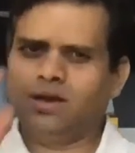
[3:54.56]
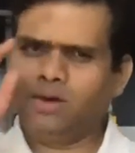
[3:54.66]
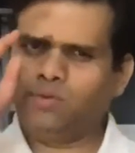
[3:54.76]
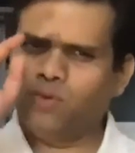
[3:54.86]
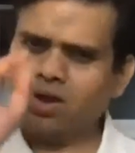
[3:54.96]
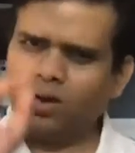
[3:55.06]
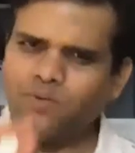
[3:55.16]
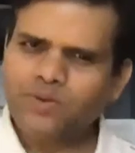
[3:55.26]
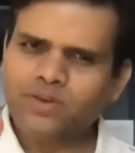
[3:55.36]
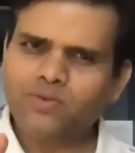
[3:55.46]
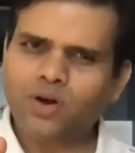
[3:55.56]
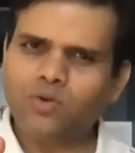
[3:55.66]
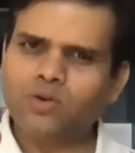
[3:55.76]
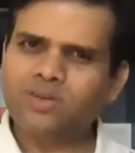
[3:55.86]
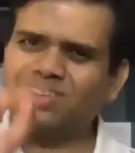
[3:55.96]
If one of his
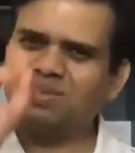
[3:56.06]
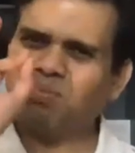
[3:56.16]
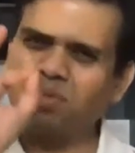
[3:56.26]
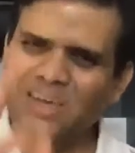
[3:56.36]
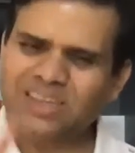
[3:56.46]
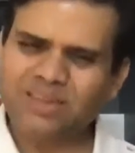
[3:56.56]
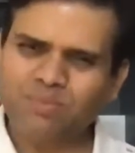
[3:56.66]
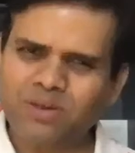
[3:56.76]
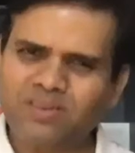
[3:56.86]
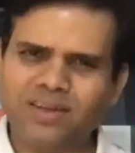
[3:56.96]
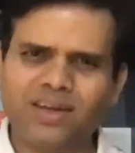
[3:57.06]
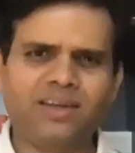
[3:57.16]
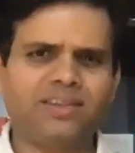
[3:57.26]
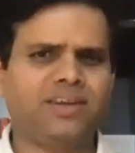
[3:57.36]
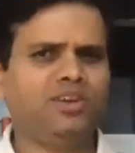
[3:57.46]
followers makes
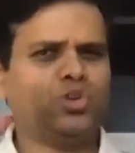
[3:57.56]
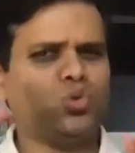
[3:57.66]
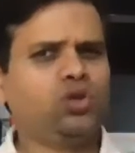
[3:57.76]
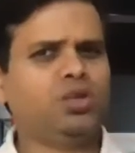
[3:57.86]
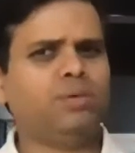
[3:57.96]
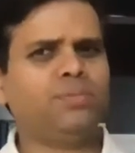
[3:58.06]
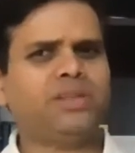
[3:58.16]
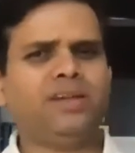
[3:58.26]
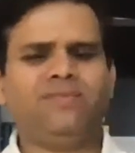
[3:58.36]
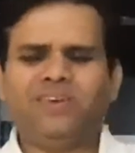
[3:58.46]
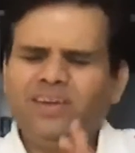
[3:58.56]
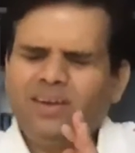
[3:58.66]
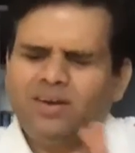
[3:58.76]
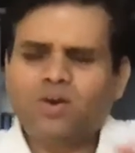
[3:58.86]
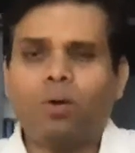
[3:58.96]
mistakes and shows himself
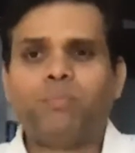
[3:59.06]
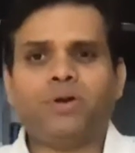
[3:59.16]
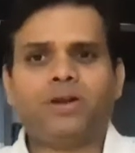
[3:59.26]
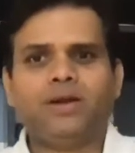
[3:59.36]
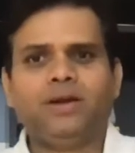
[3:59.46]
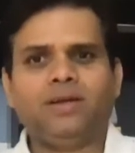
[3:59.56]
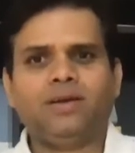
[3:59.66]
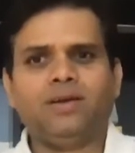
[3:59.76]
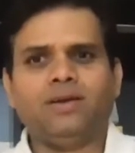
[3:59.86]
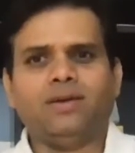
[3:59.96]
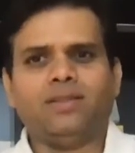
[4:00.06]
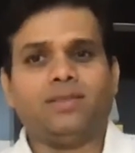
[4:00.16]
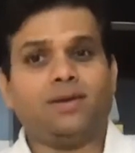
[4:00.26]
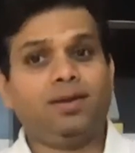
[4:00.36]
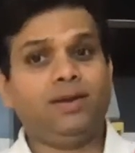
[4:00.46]
incompetent,
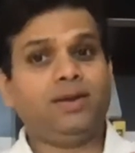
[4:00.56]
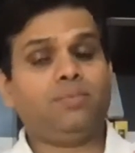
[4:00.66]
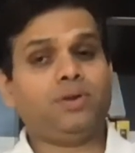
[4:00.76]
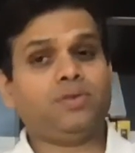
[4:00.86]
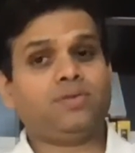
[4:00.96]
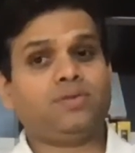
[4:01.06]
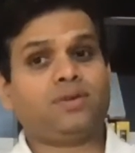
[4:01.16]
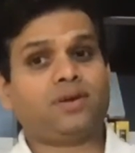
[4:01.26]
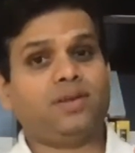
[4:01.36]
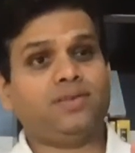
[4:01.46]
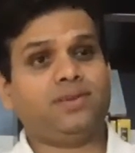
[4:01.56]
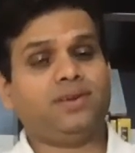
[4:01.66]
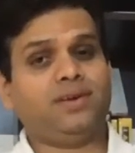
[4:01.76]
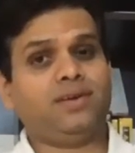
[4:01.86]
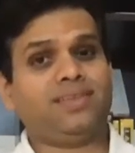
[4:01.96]
the leader must
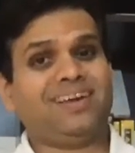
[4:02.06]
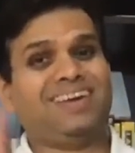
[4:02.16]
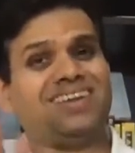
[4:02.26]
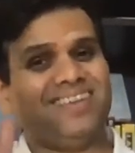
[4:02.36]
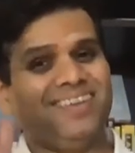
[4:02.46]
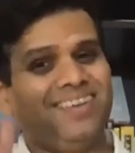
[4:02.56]
consider that